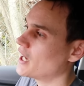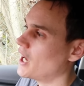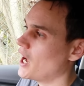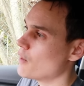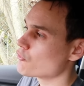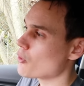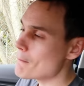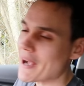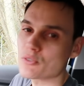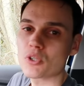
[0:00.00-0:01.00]
for a
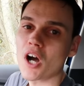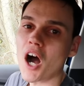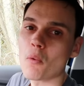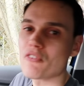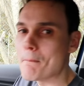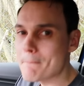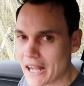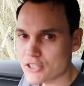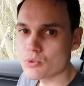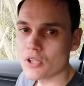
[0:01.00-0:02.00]
manual car with a
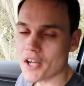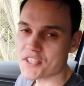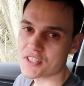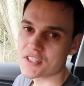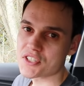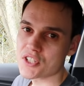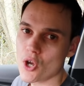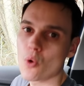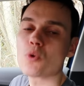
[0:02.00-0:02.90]
manual license